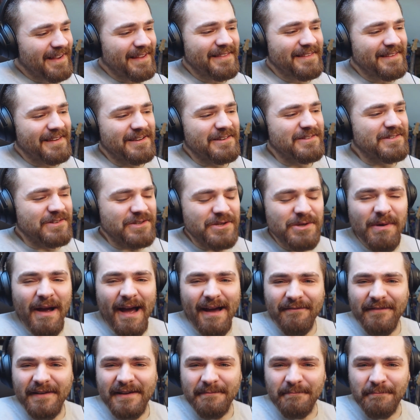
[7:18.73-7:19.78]
Indonesia, you
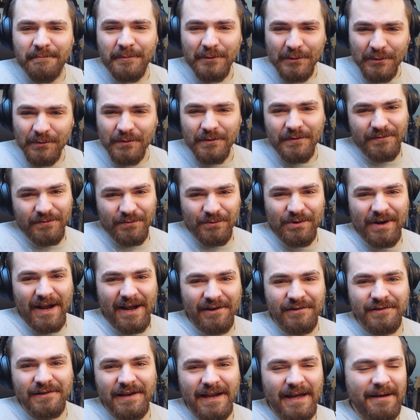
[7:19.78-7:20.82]
have a beautiful
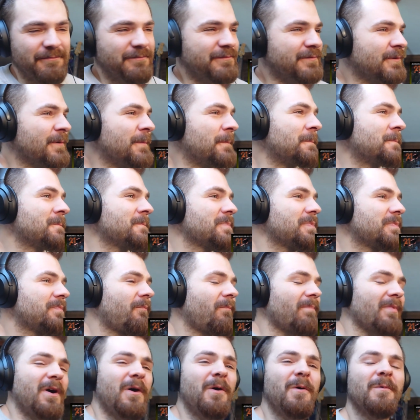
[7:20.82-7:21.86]
national anthem.
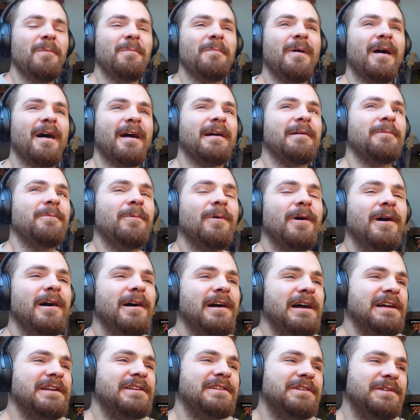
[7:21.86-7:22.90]
Oh my
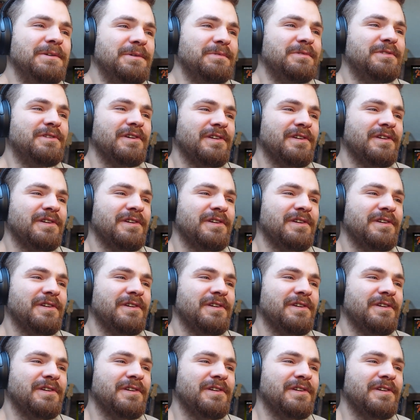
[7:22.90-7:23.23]
word, you